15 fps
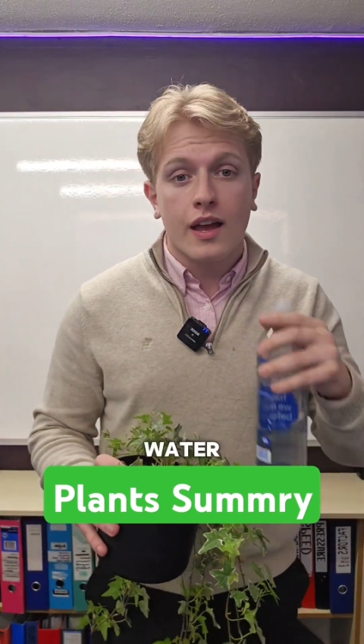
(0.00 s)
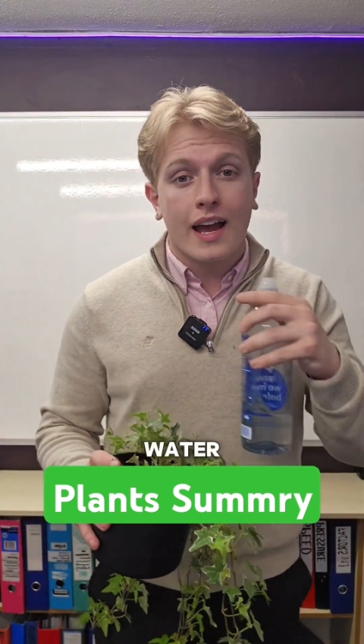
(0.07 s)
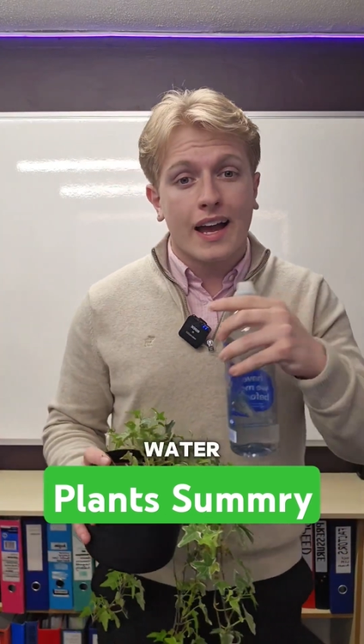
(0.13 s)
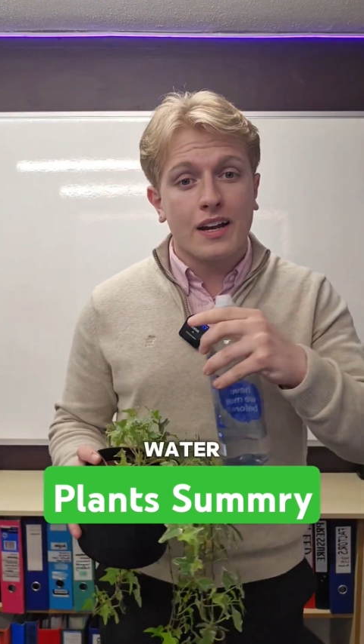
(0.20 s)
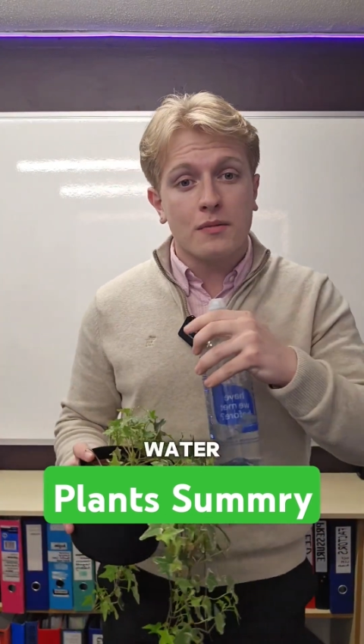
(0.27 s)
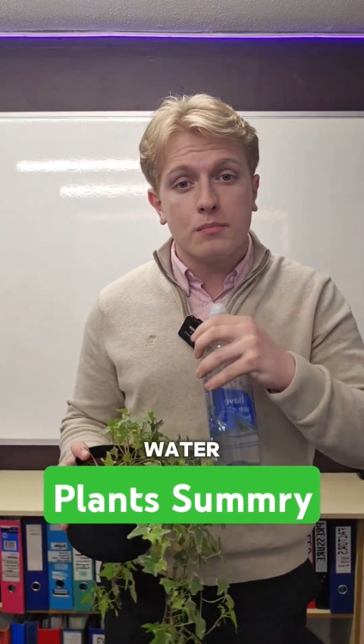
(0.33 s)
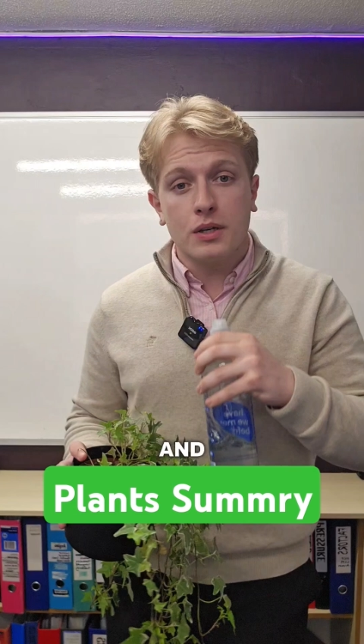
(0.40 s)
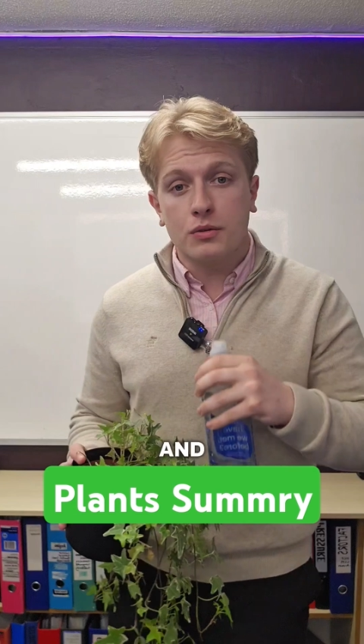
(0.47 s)

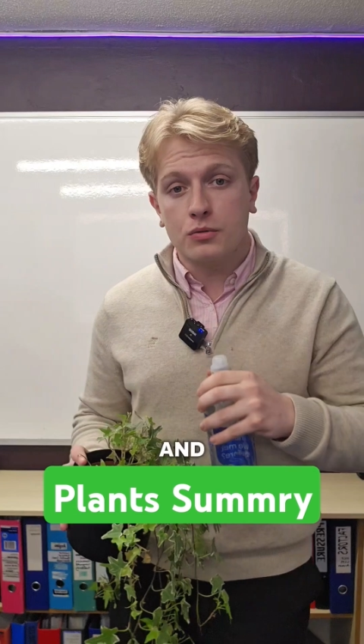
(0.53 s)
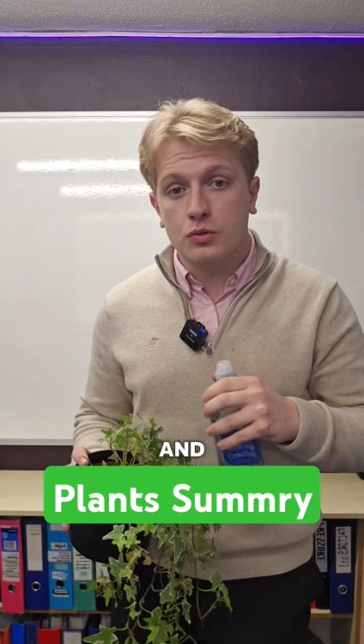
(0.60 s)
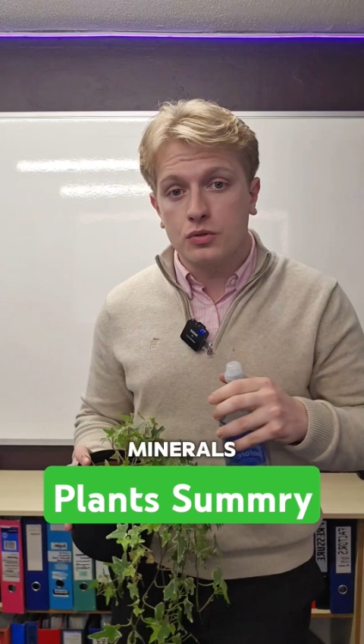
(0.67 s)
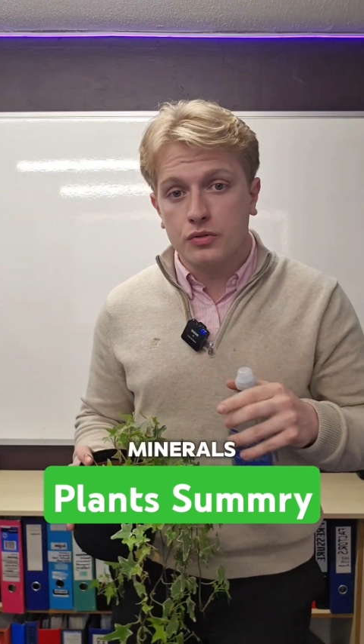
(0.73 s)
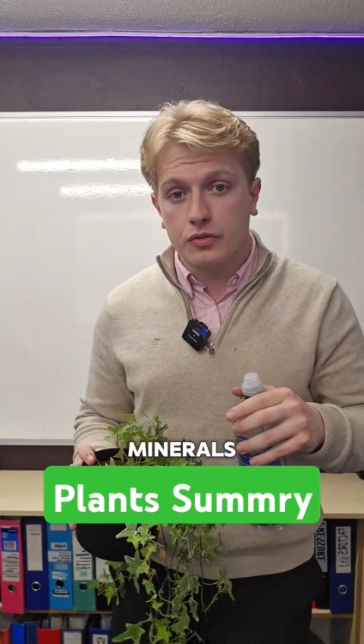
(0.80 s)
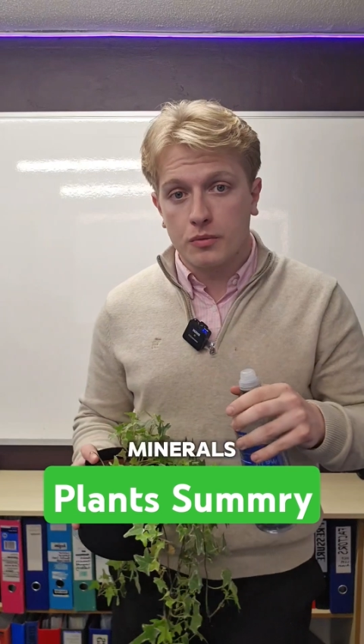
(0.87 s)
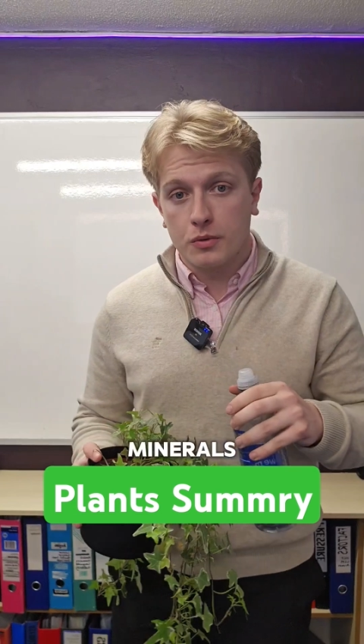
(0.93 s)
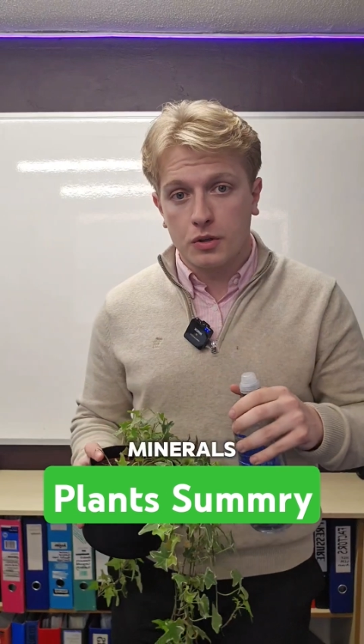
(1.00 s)
and
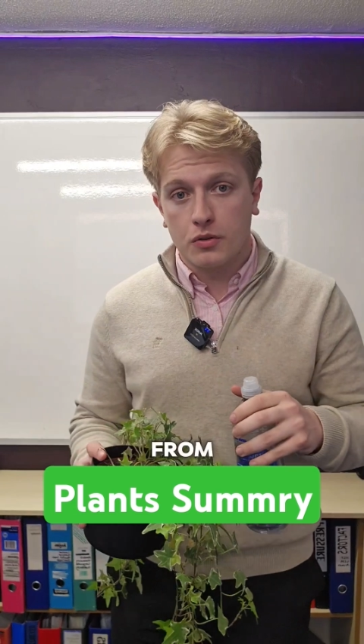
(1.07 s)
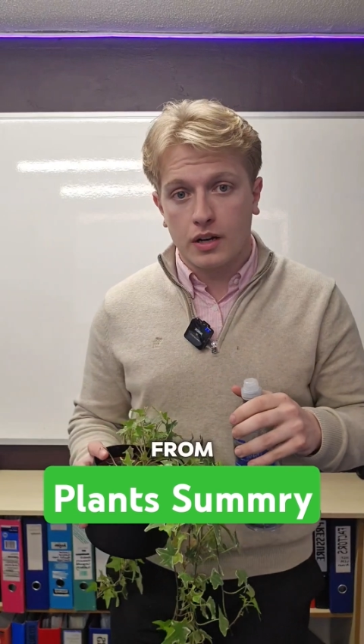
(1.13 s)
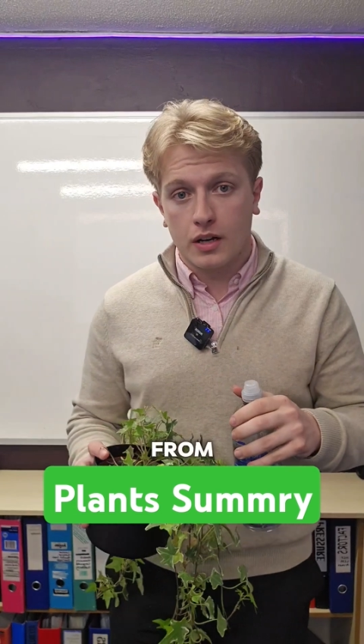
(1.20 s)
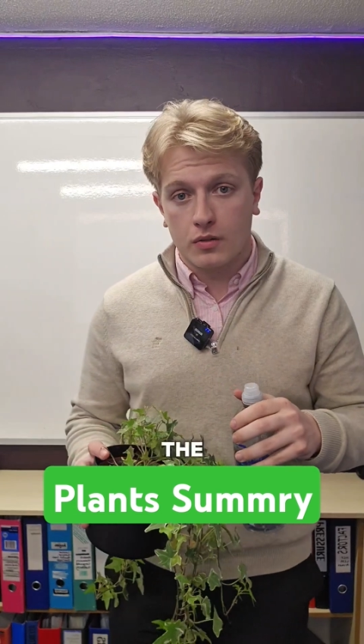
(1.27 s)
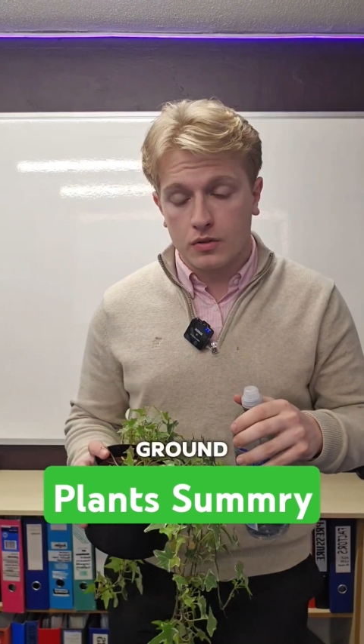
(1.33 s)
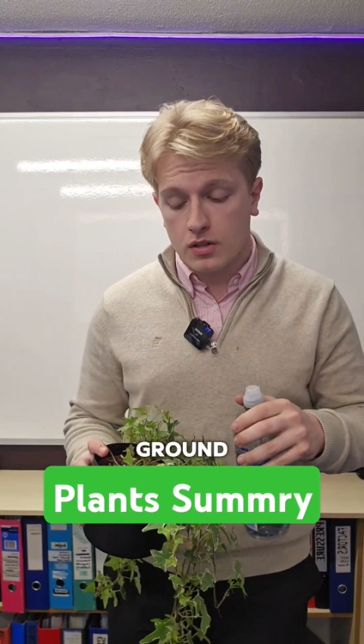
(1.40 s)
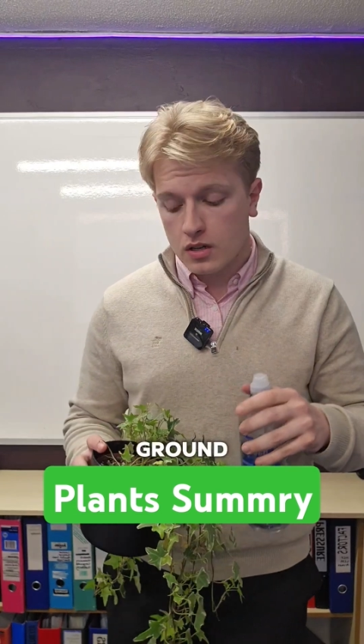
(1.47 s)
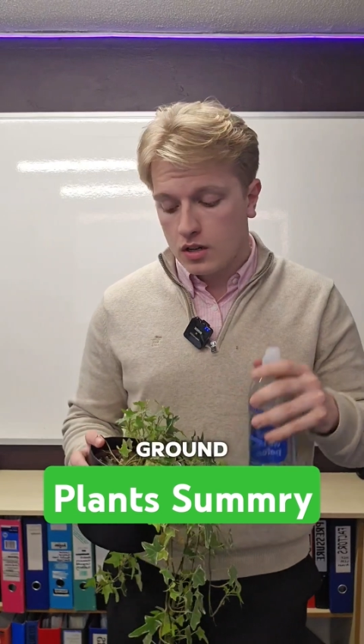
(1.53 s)
minerals from the
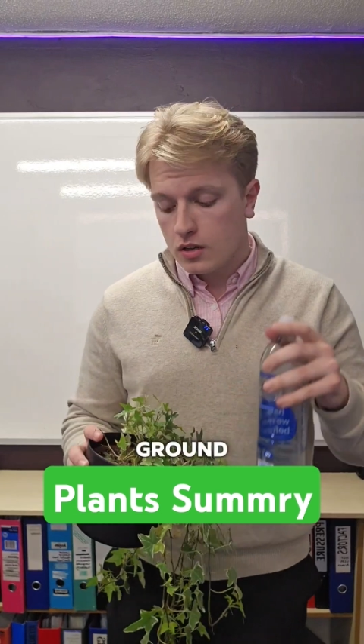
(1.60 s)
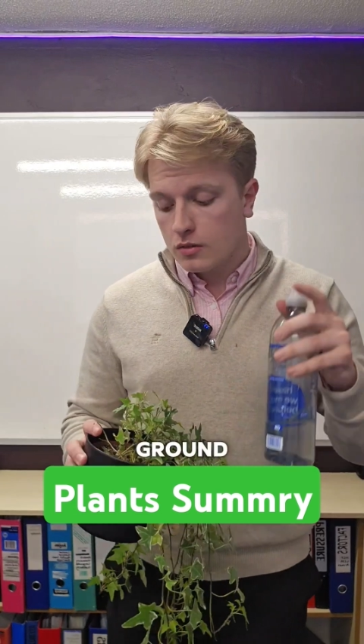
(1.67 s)
ground.